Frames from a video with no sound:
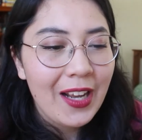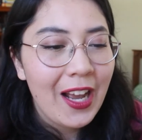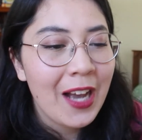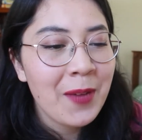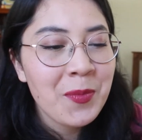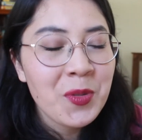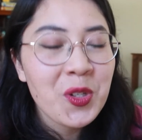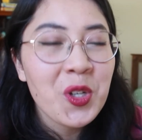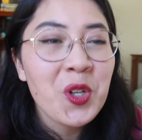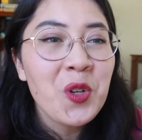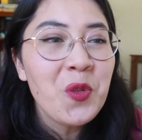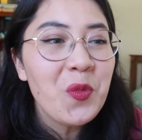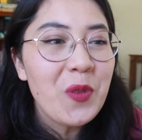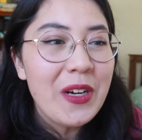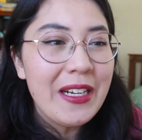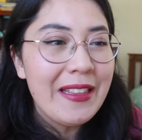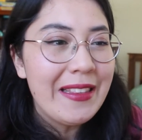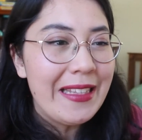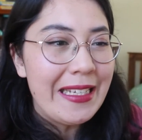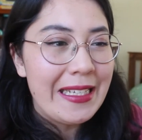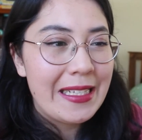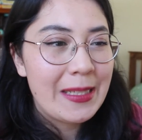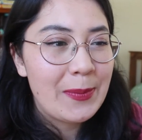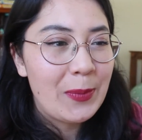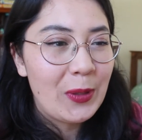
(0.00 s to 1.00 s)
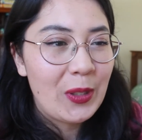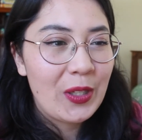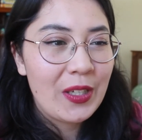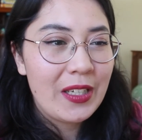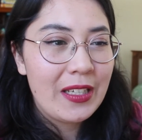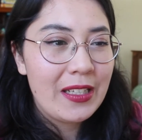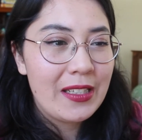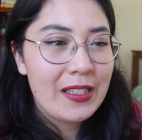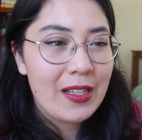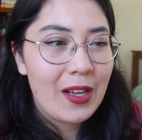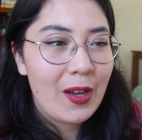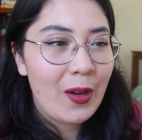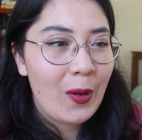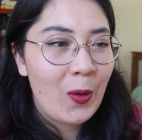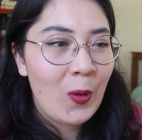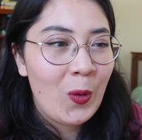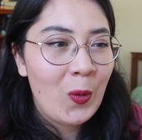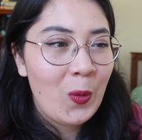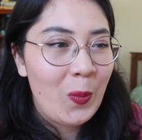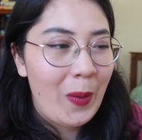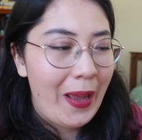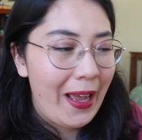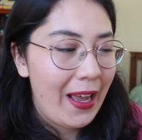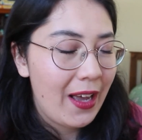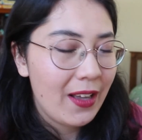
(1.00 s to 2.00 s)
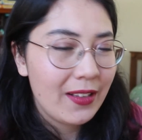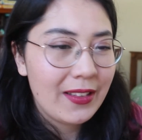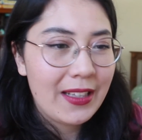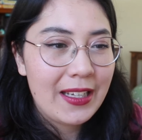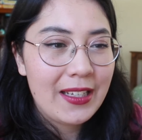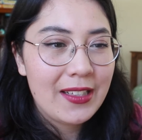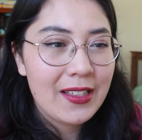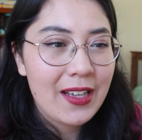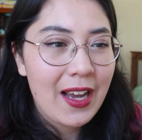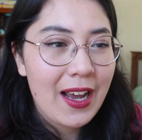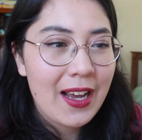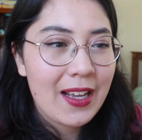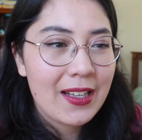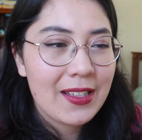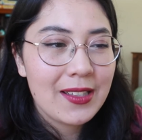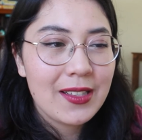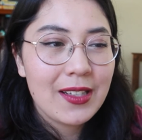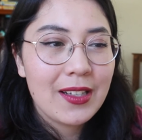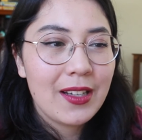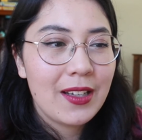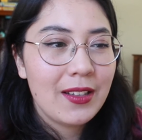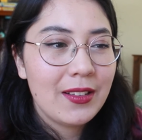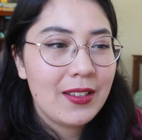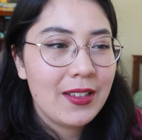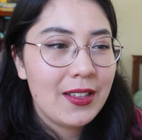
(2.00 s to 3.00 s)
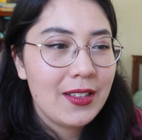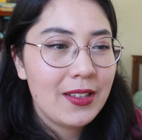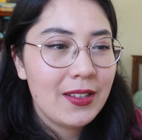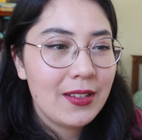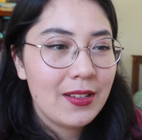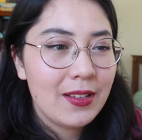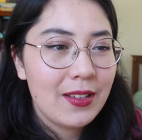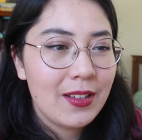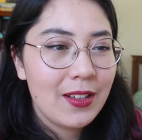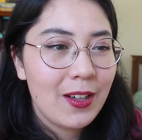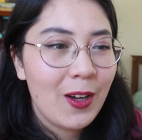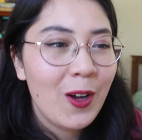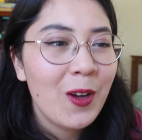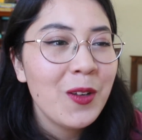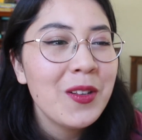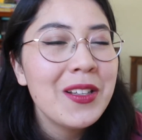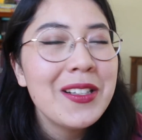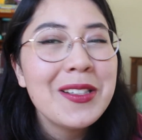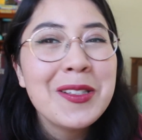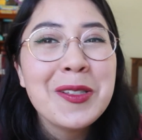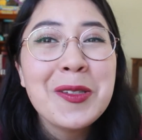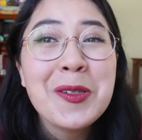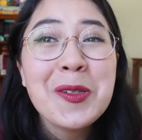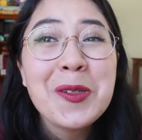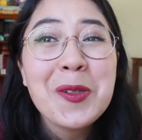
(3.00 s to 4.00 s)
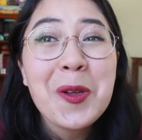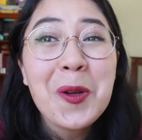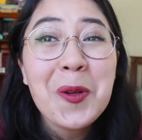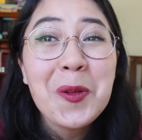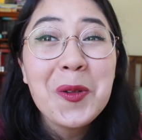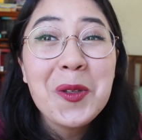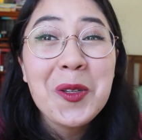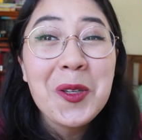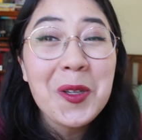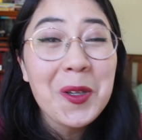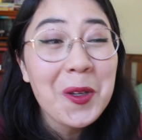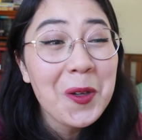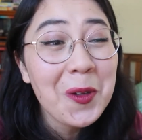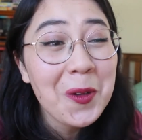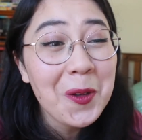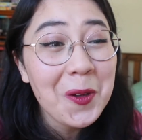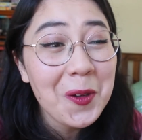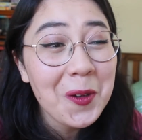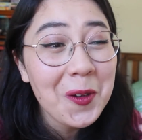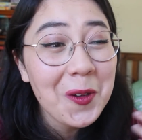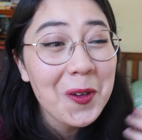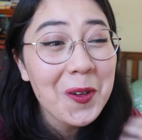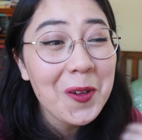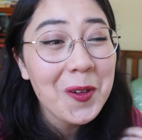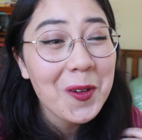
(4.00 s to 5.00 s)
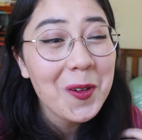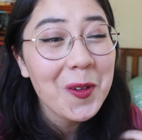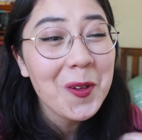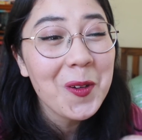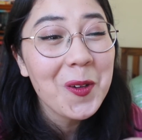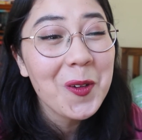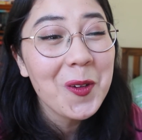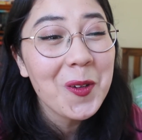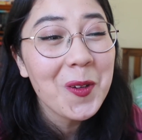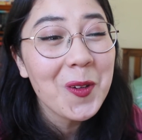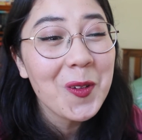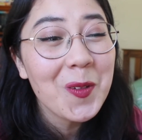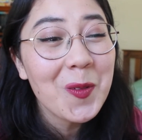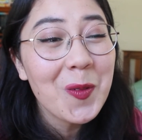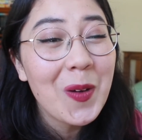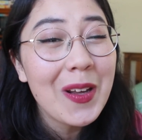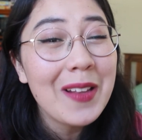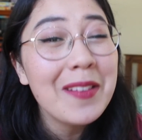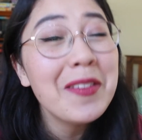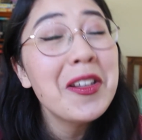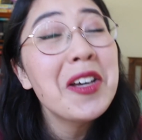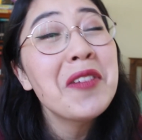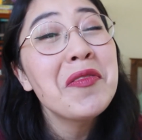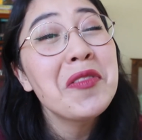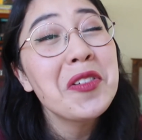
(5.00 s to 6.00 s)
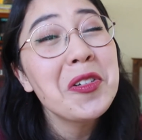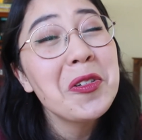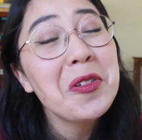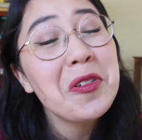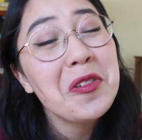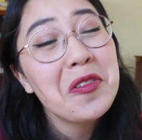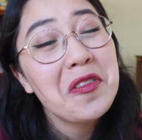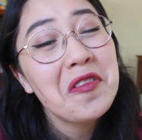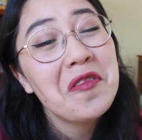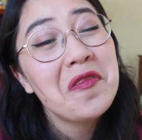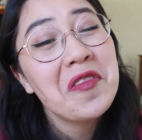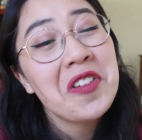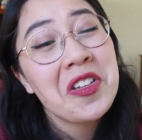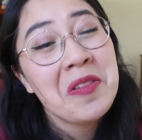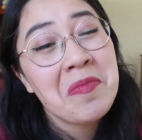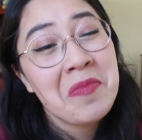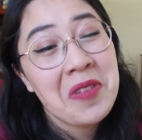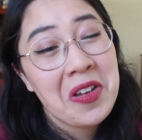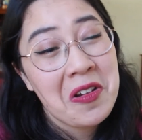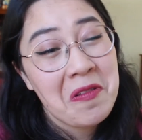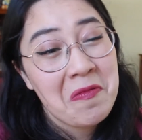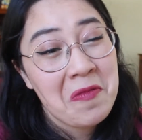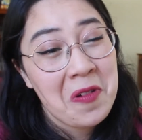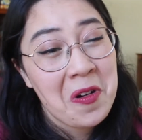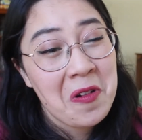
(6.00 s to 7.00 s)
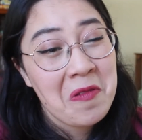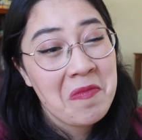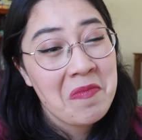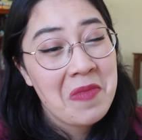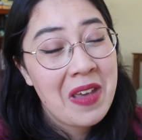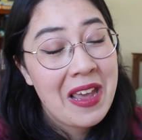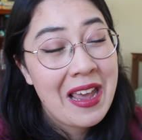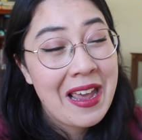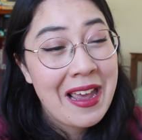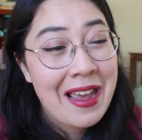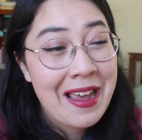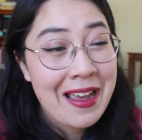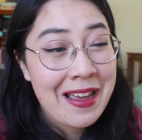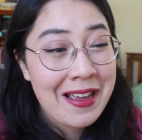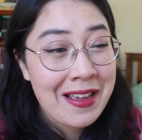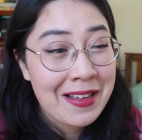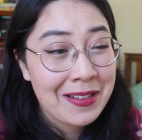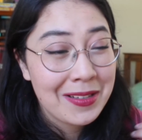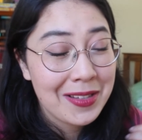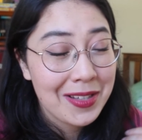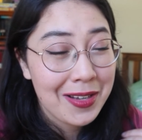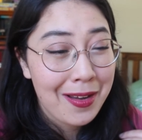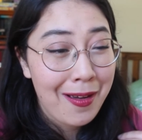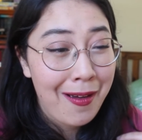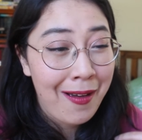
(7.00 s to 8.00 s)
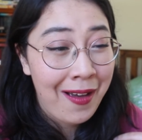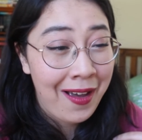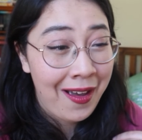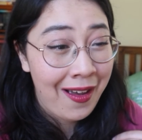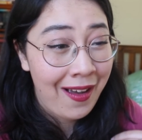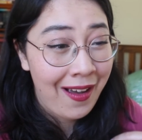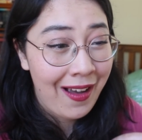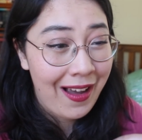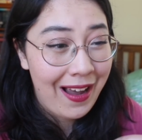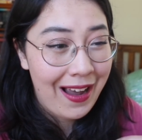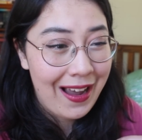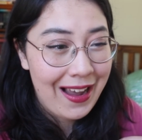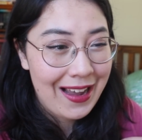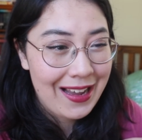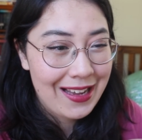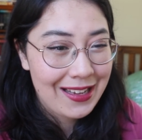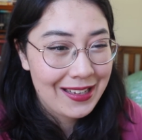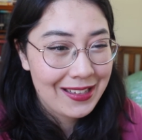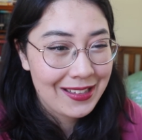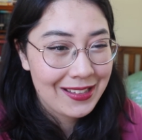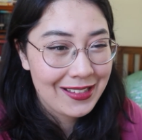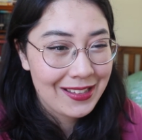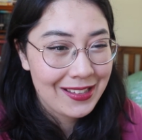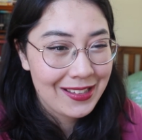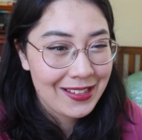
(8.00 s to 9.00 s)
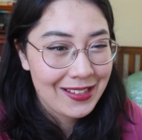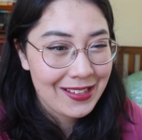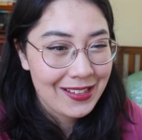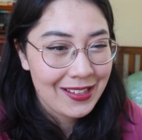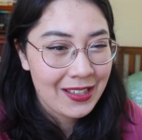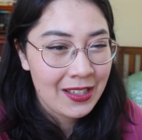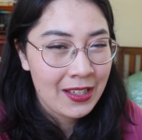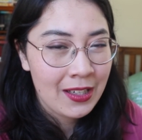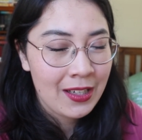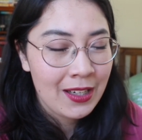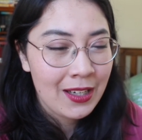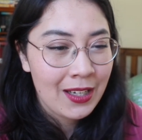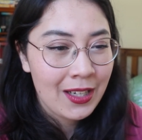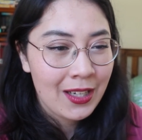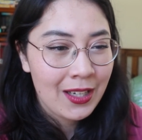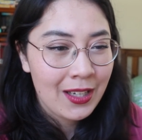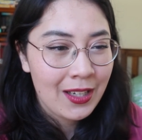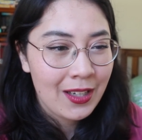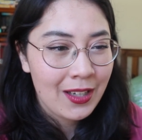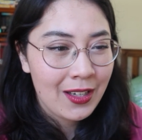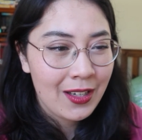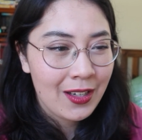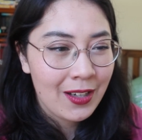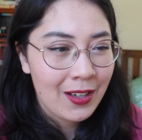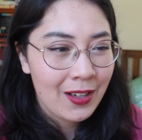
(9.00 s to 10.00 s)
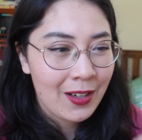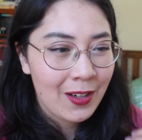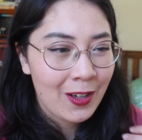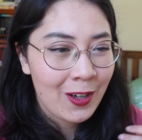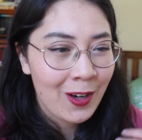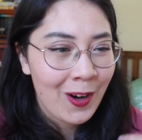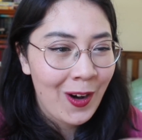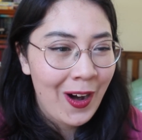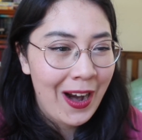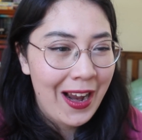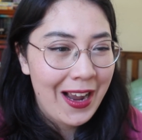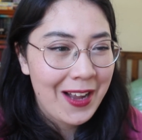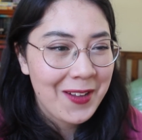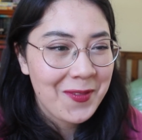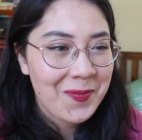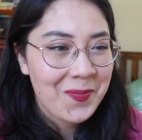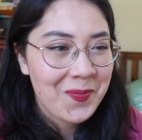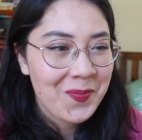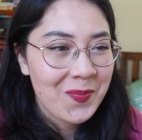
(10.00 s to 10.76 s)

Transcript: I'm just gonna read this because, oh wow, these guys, oh, this is so cute. I love a good female romance, guys. All right.